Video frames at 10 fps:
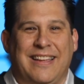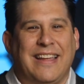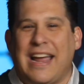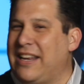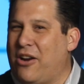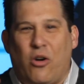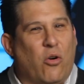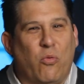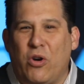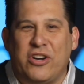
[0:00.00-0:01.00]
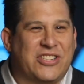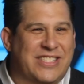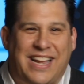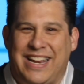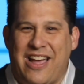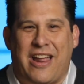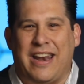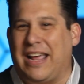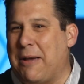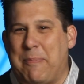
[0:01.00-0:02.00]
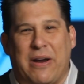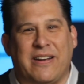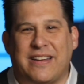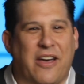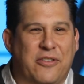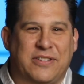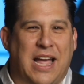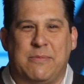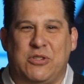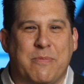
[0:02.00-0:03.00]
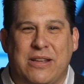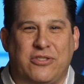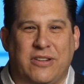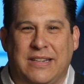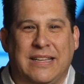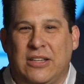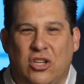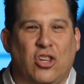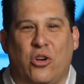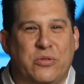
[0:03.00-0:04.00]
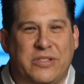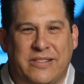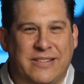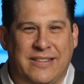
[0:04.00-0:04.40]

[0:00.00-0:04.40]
Yeah, I did a whole word study on it. I compared it to other times you mentioned clothes.